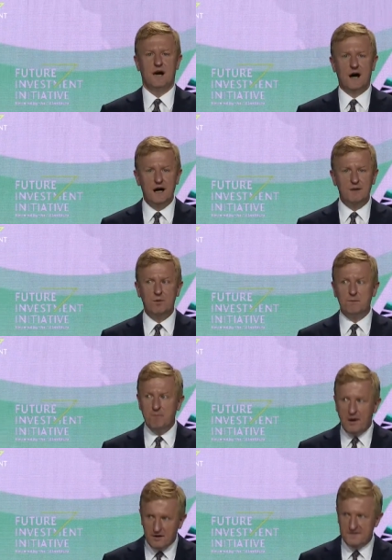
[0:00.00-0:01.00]
I will
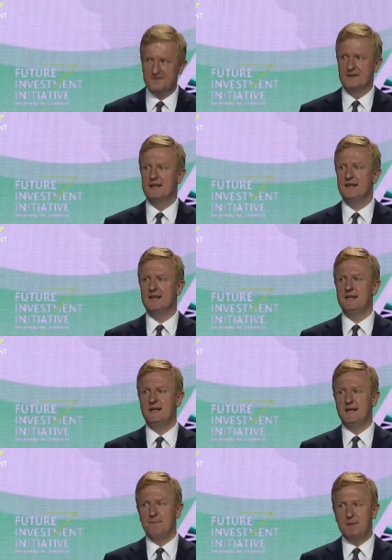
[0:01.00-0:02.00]
personally
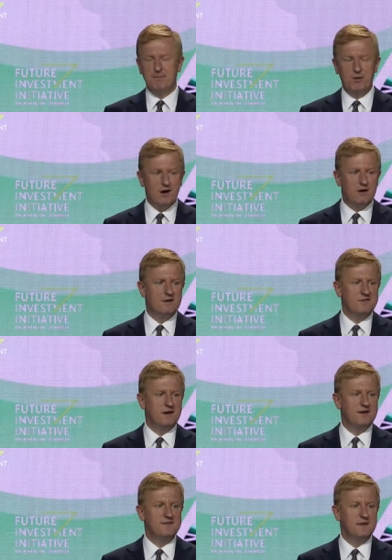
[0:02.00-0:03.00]
be
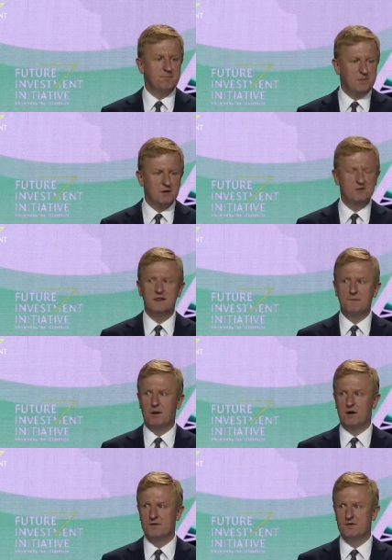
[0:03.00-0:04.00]
prioritizing building the
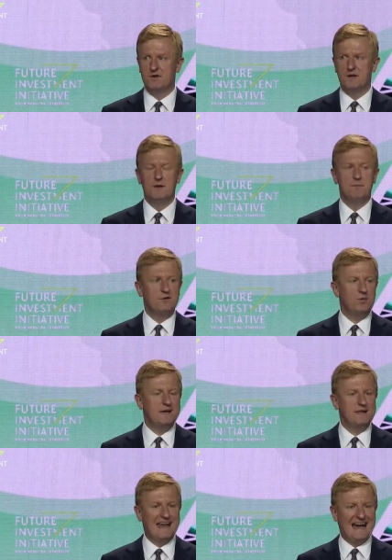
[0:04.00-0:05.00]
bond
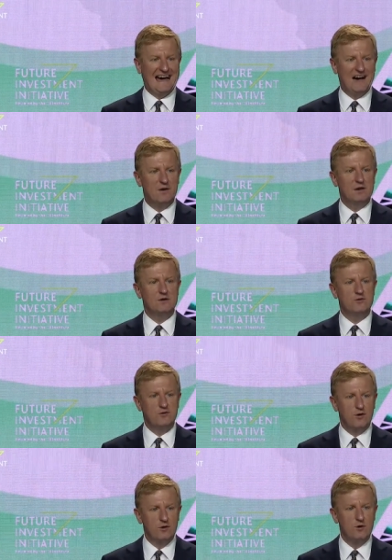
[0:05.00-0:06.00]
between our
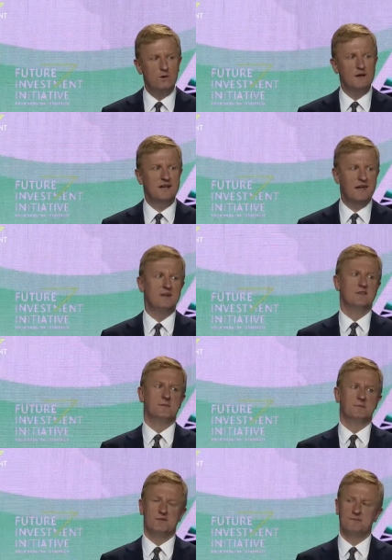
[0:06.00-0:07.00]
two
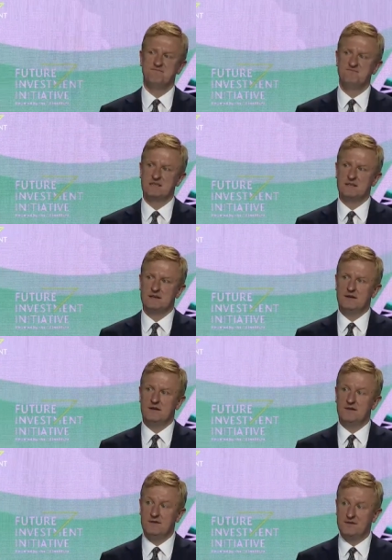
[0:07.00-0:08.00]
kingdoms.
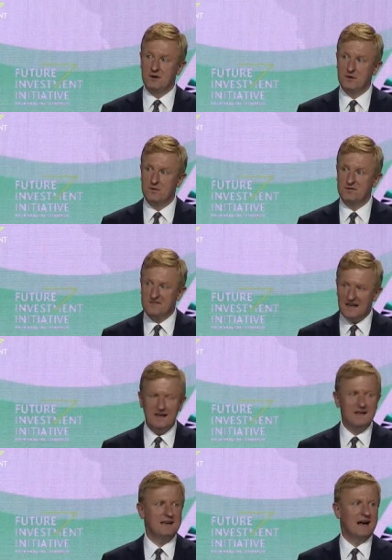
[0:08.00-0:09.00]
So
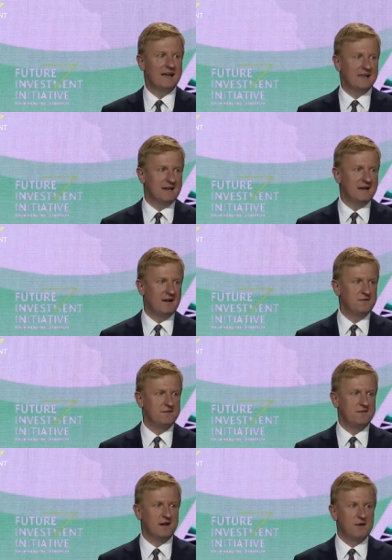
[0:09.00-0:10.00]
today, I can
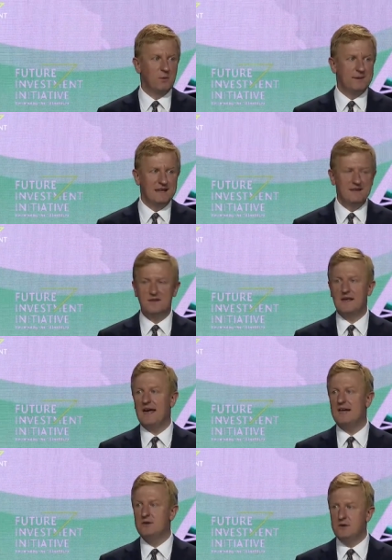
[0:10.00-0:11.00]
announce that I will be leading
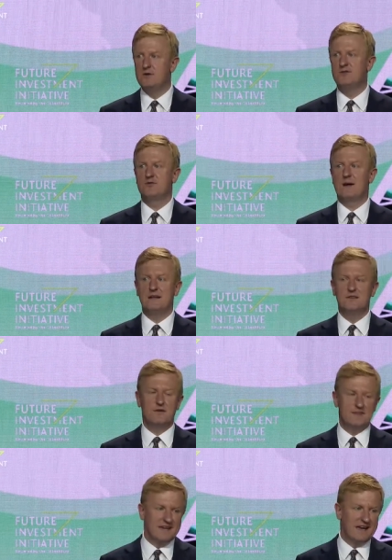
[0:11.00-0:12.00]
a new strand
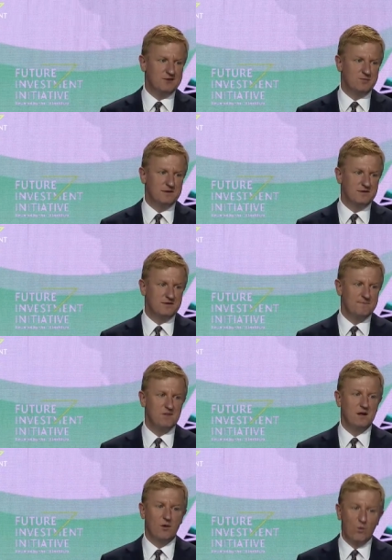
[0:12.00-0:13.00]
of engagement
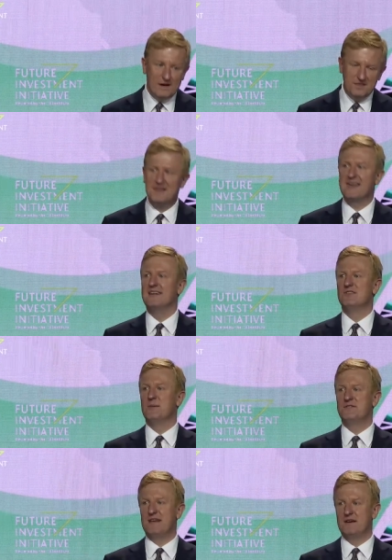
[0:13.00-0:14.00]
with the Kingdom
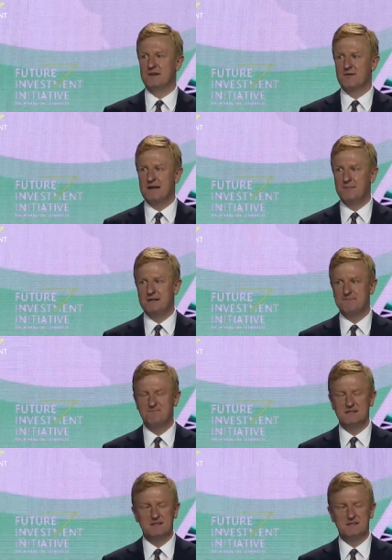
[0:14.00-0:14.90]
of Saudi Arabia